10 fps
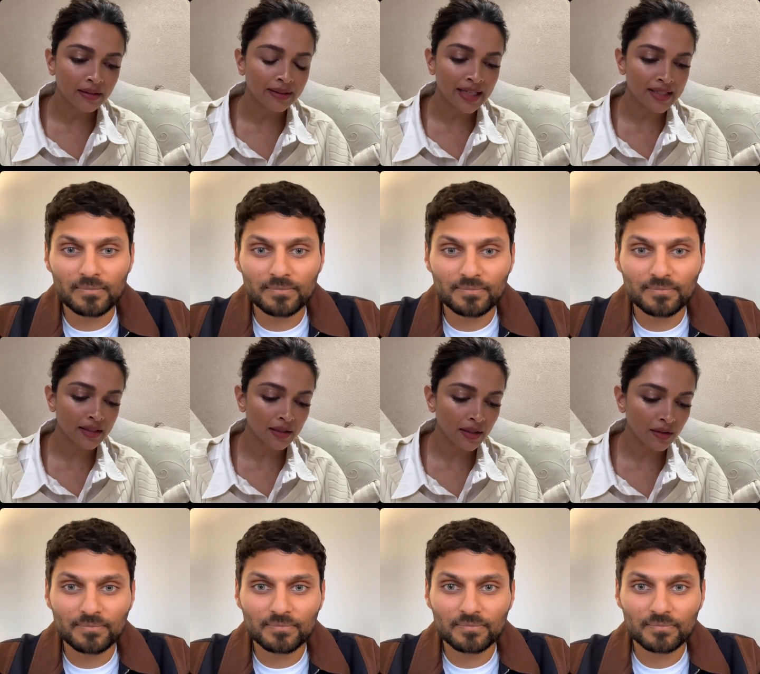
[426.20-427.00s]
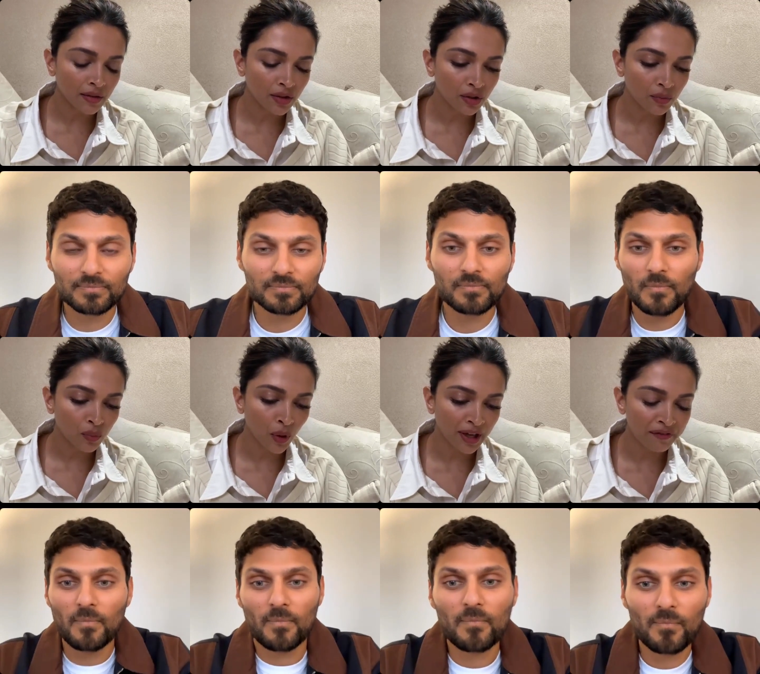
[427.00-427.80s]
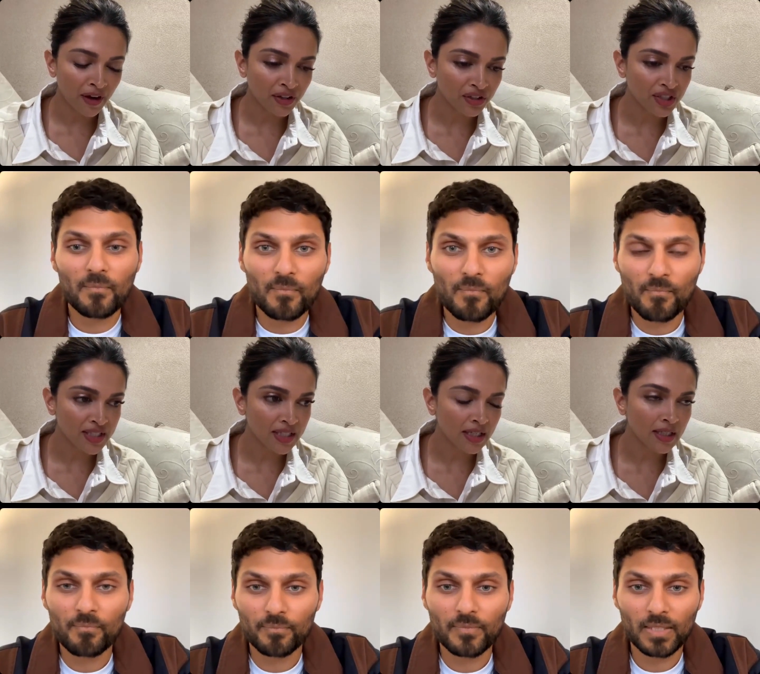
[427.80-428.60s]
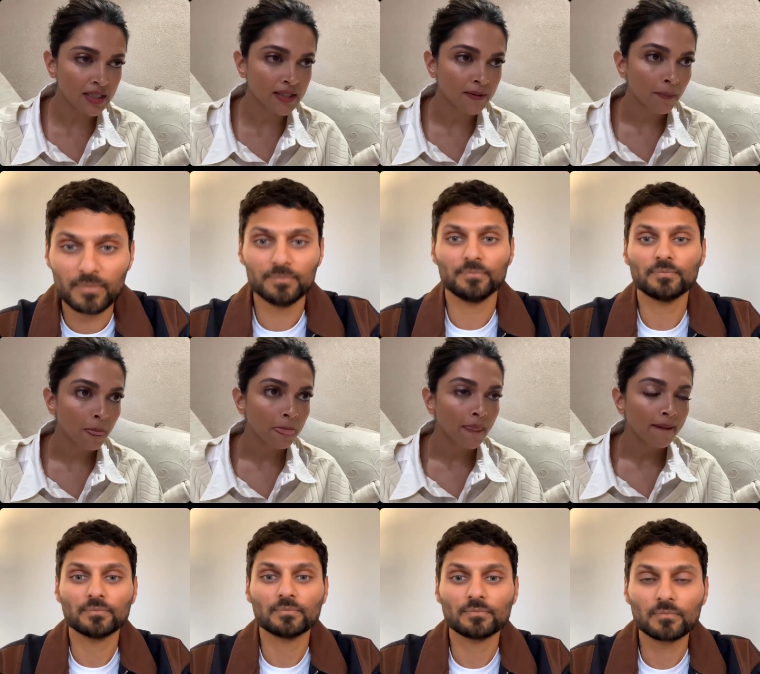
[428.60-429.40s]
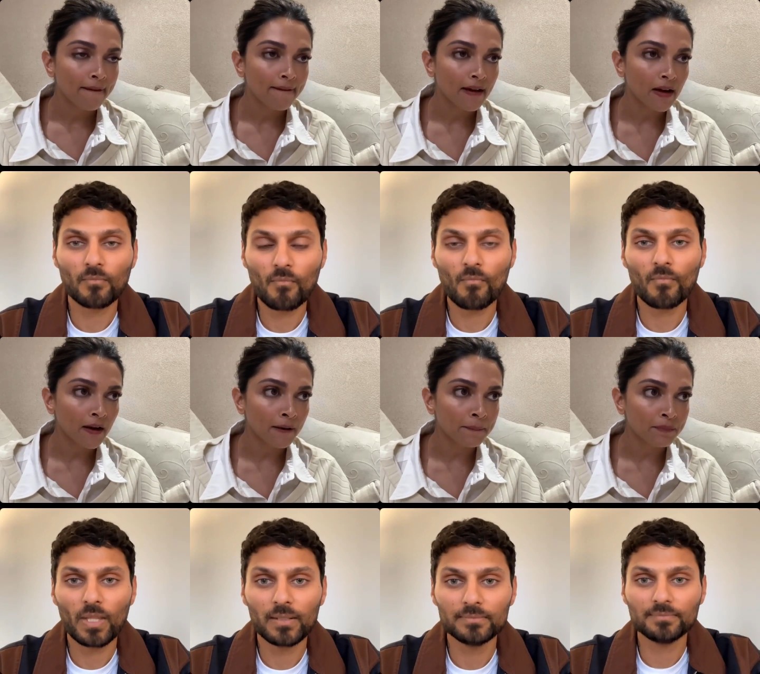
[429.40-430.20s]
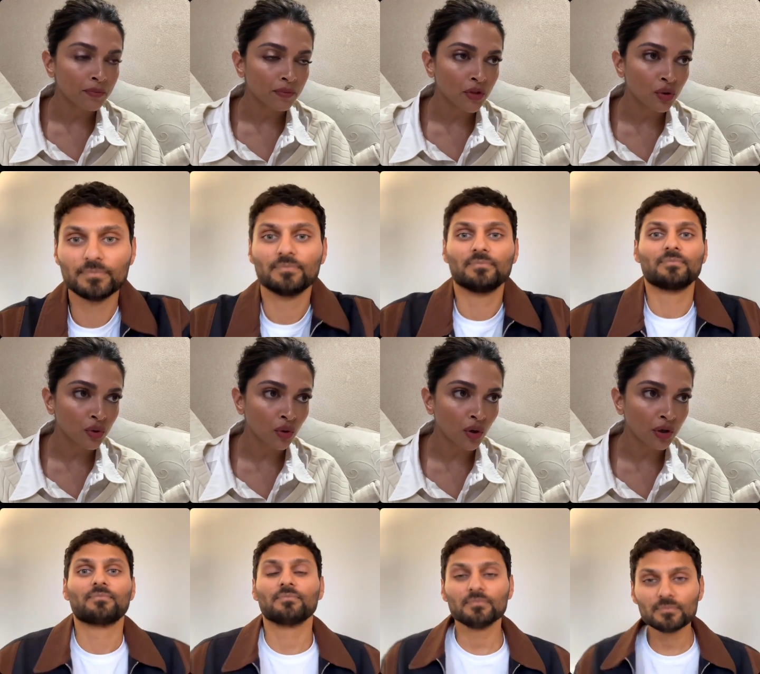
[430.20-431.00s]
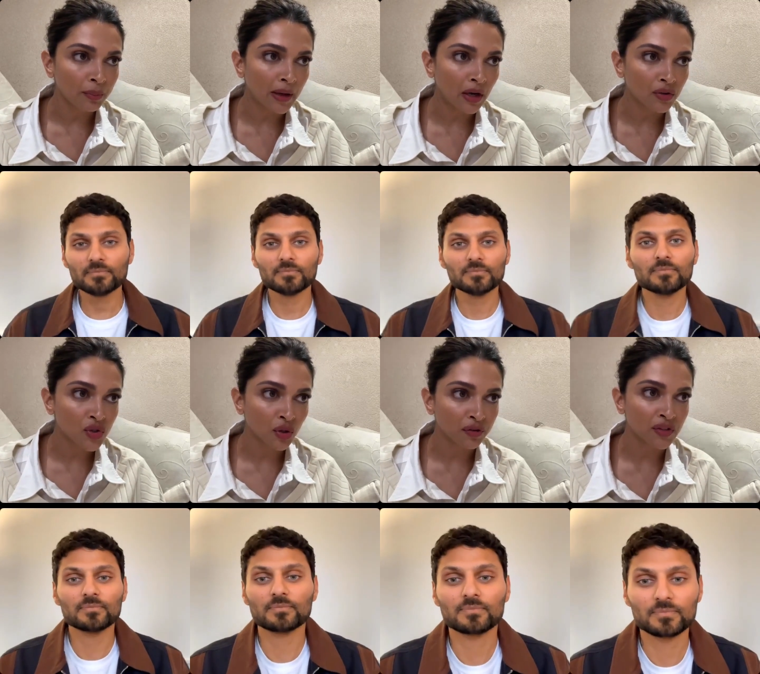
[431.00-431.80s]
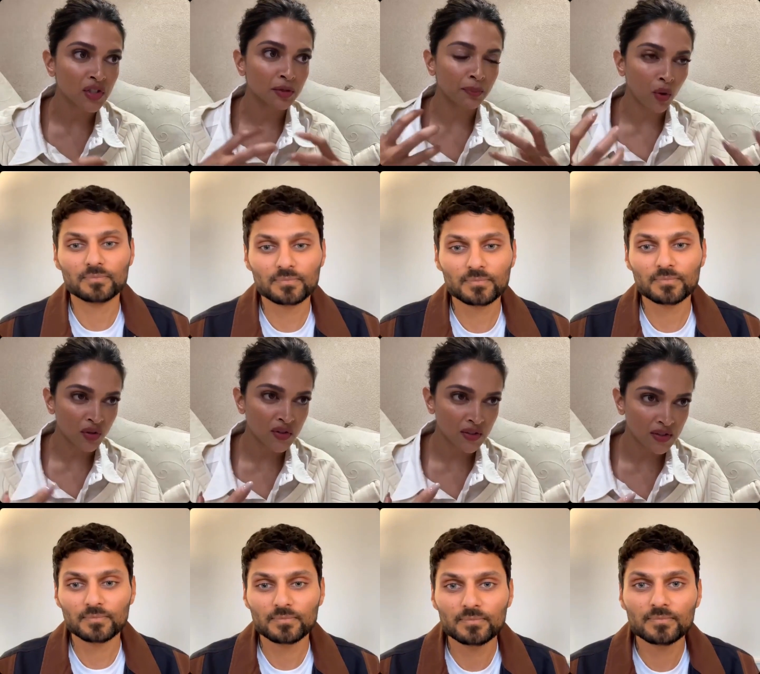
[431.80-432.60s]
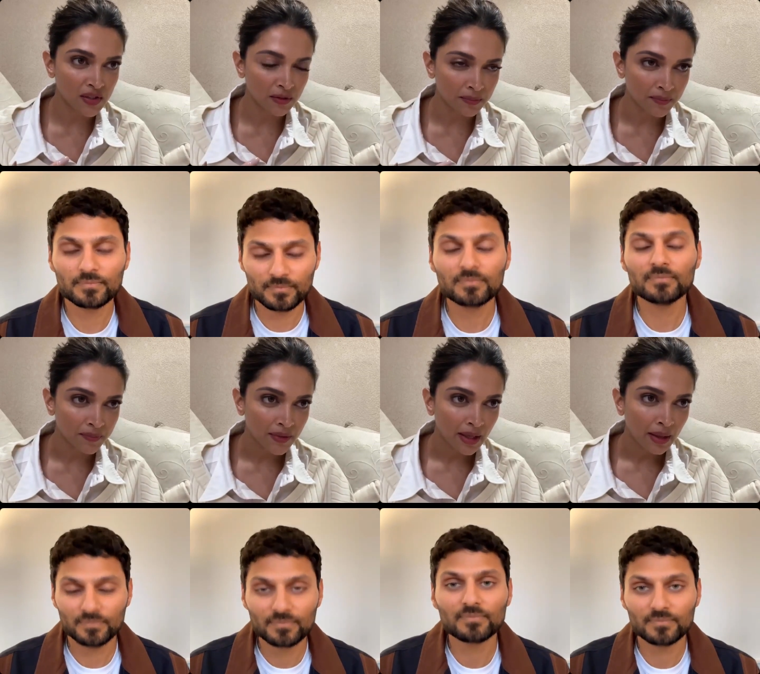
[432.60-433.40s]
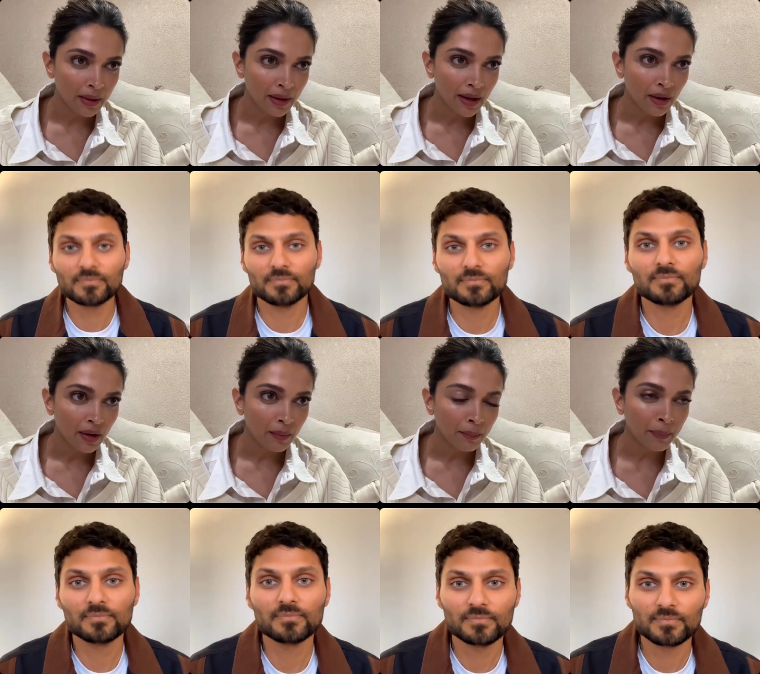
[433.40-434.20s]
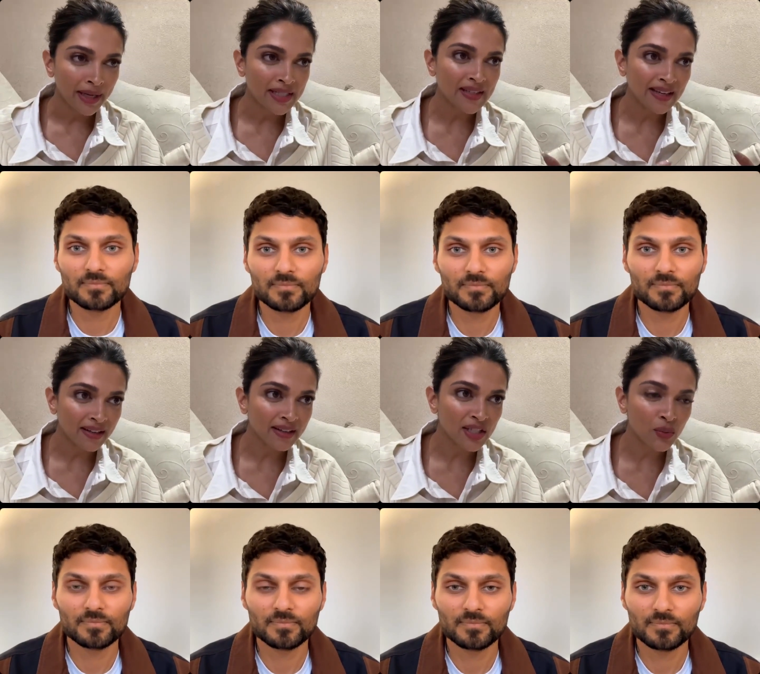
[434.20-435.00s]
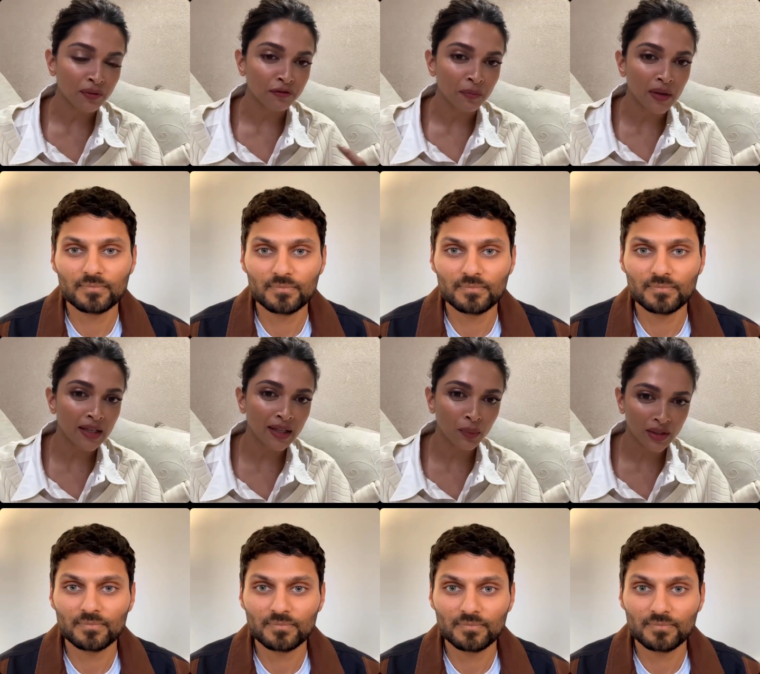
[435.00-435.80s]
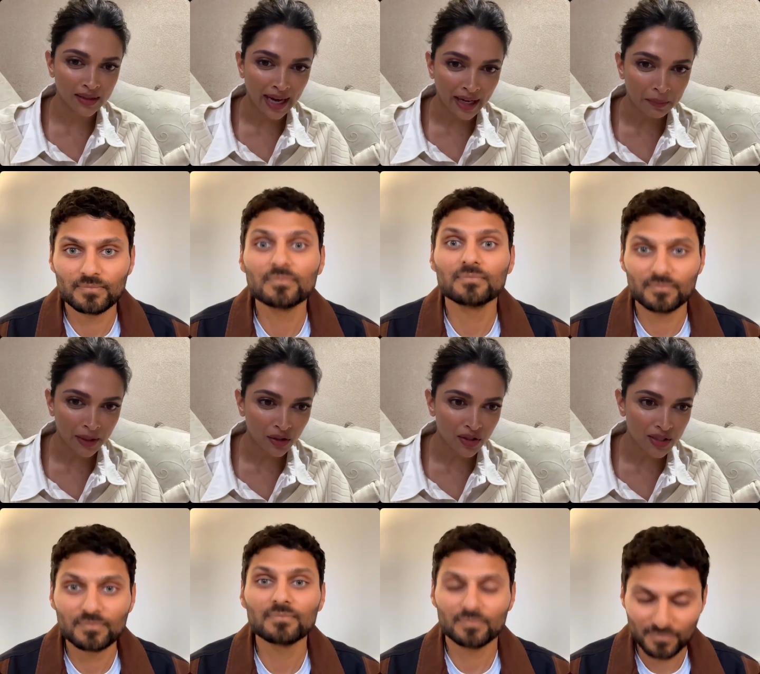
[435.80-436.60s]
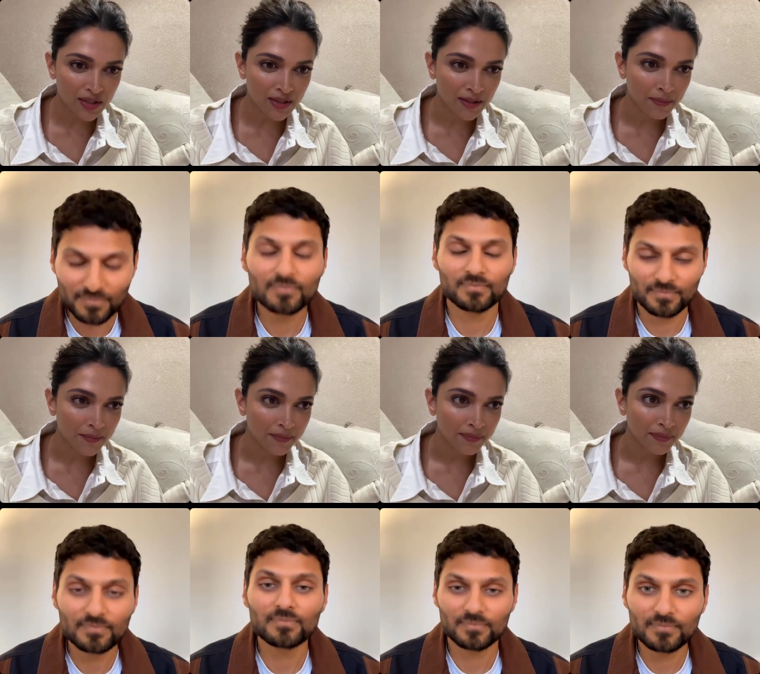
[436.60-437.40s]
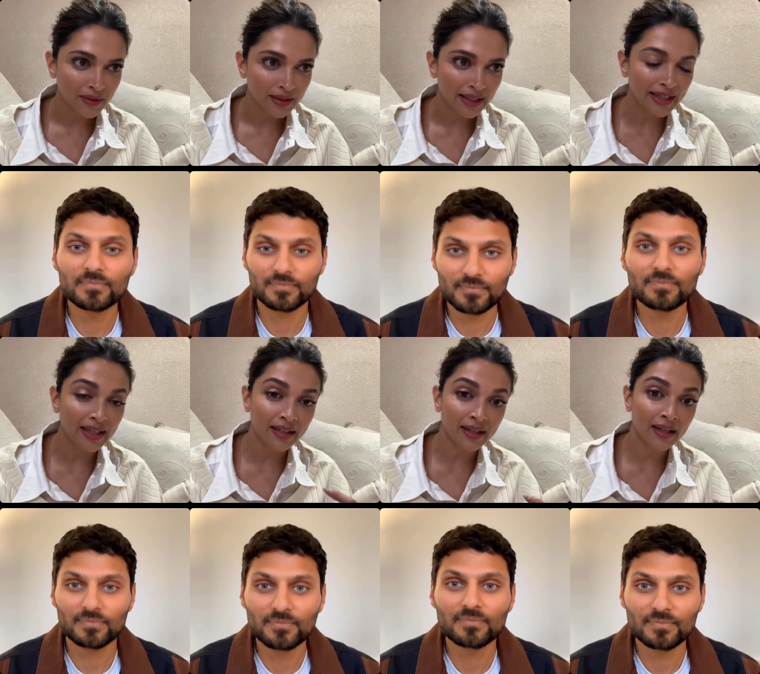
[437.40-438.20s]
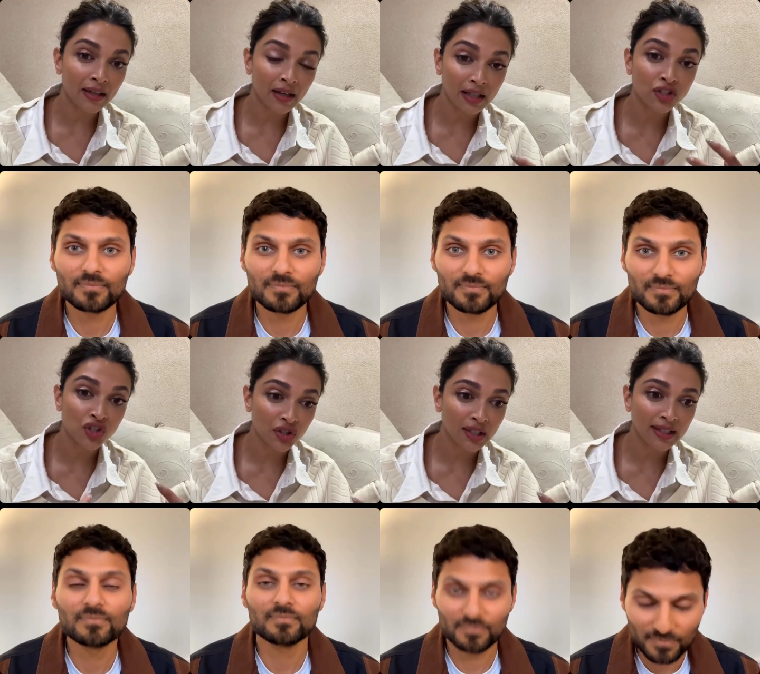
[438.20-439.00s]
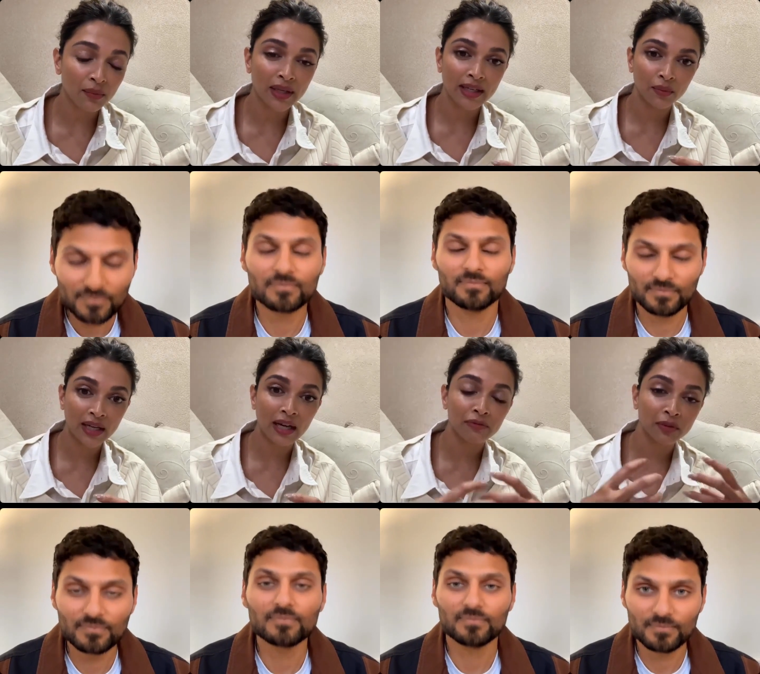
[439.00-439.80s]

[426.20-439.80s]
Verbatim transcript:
Speaker 1: That's what I found interesting is um, you talk about sort of the support system. But as Indians, we're familiar with that because in India, culturally, we, we come